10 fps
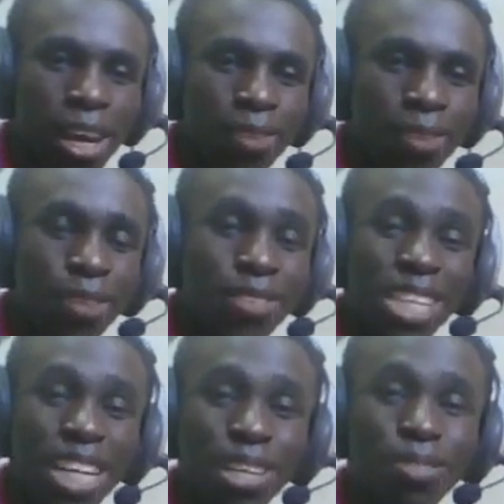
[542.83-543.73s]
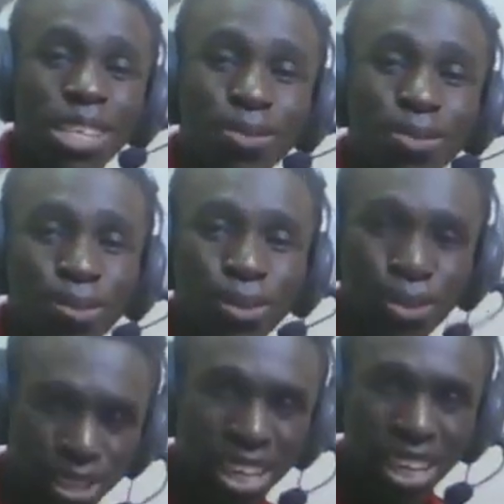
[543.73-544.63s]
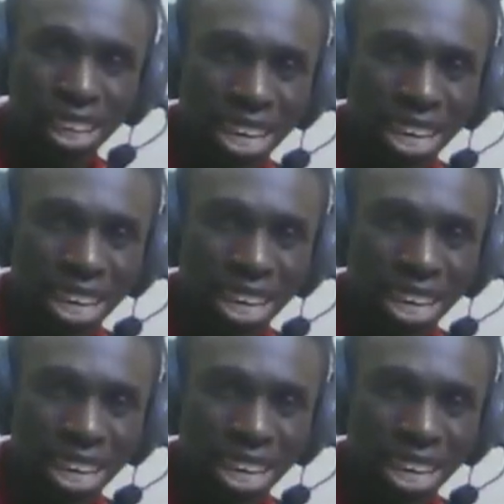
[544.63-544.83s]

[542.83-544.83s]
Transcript: I made a mistake at first before. Okay,